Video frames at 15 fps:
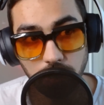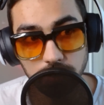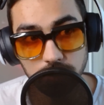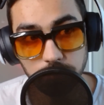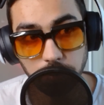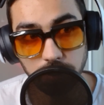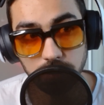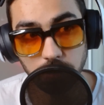I
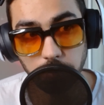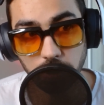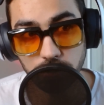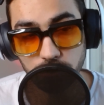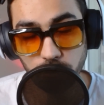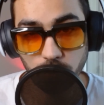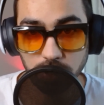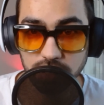spent about
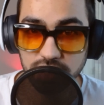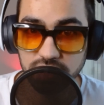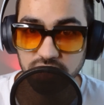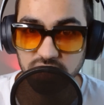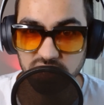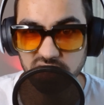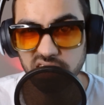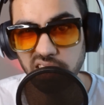
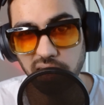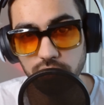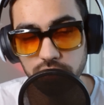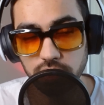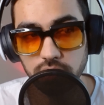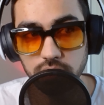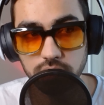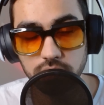
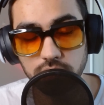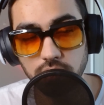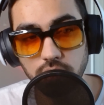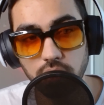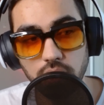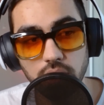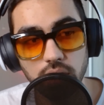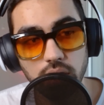26,000.
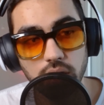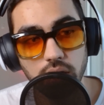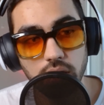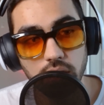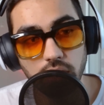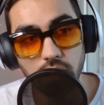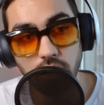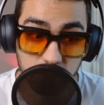
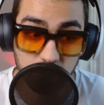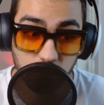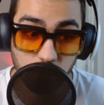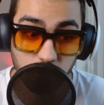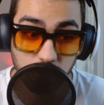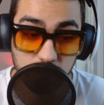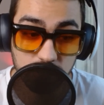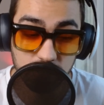Let's
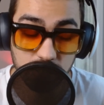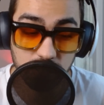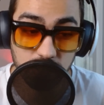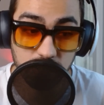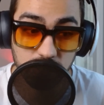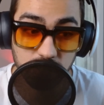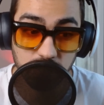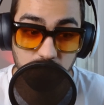go and
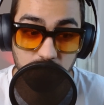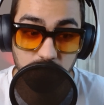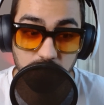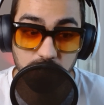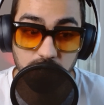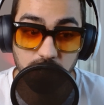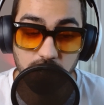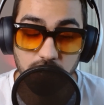see
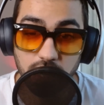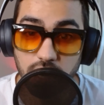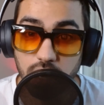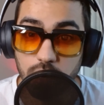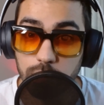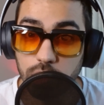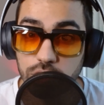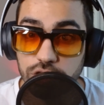
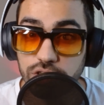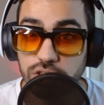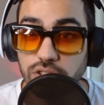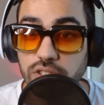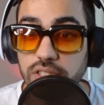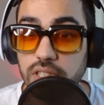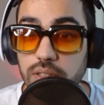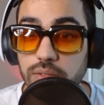how much
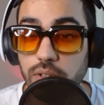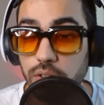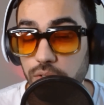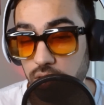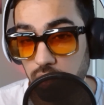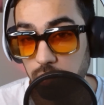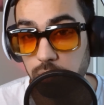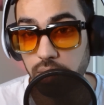silver
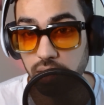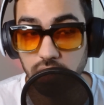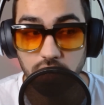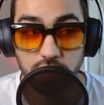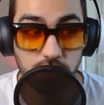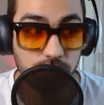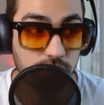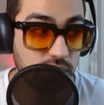we can make
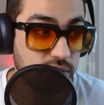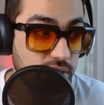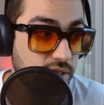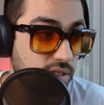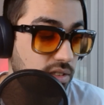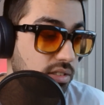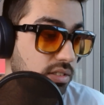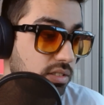out of
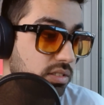this.